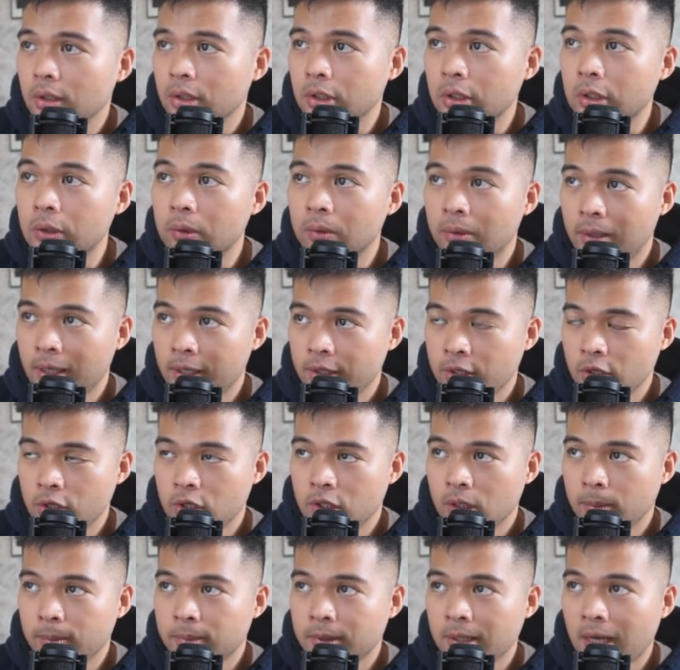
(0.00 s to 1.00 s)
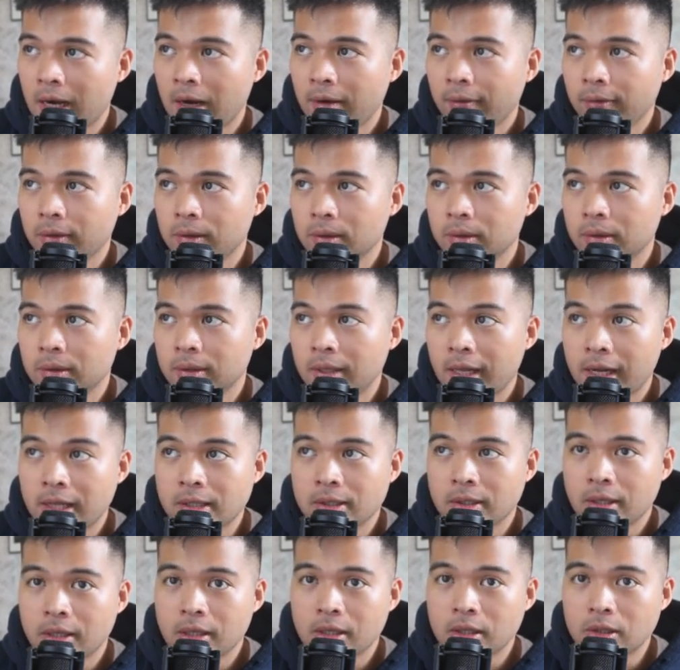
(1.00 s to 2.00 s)
new relationships after
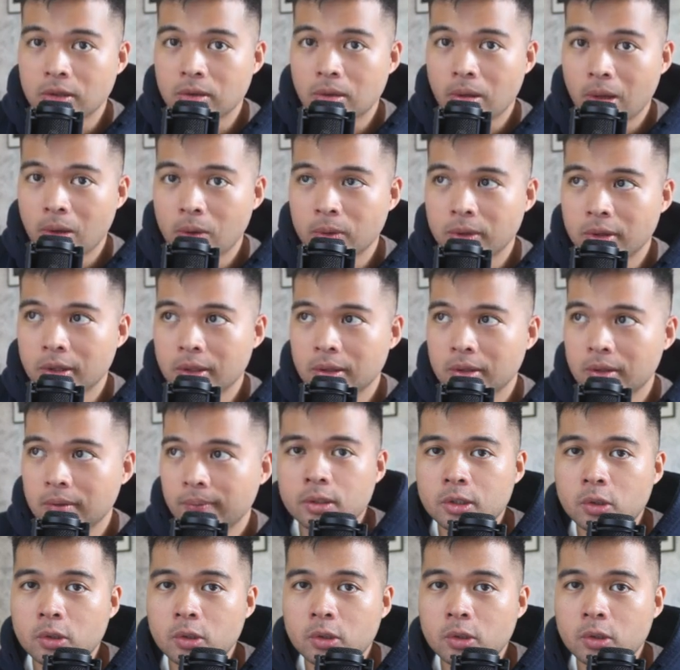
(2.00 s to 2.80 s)
data is loaded.